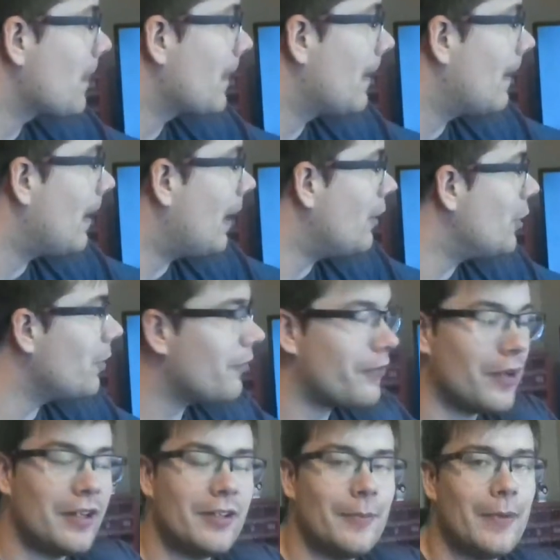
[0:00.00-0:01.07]
I know a
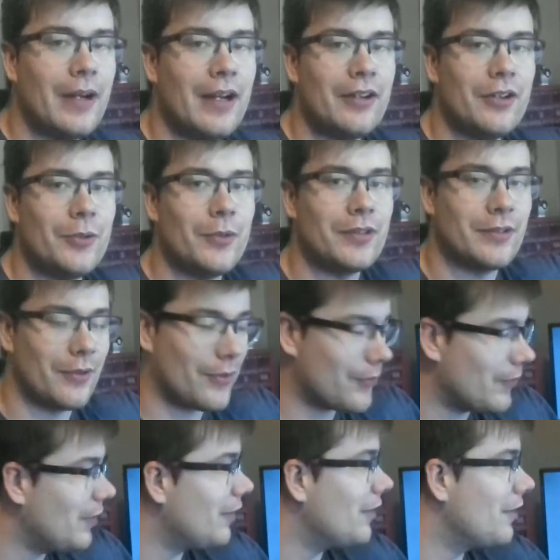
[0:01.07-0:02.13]
friend of mine who wants a
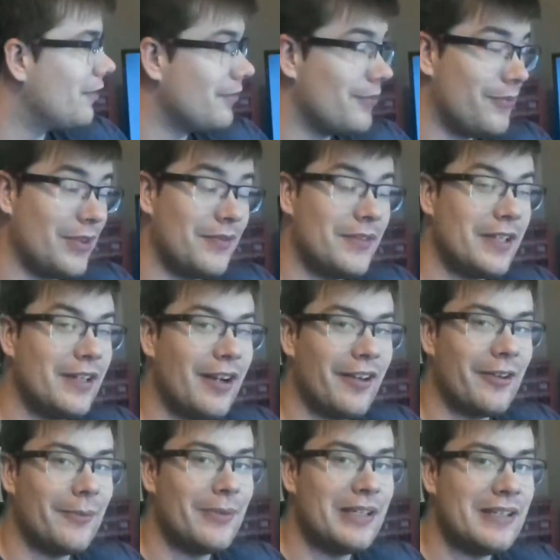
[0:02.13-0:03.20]
$350
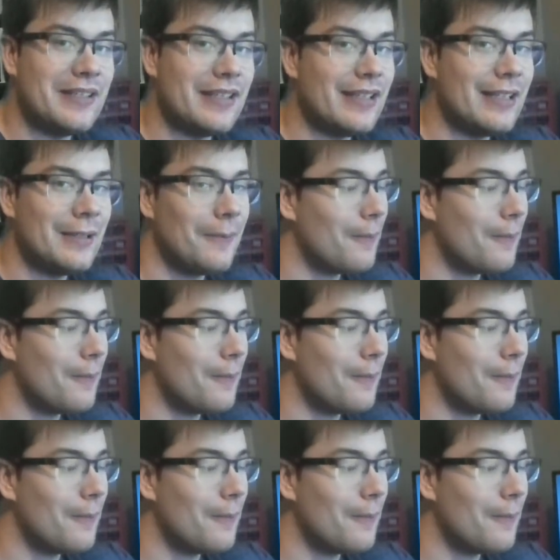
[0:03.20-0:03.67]
PC.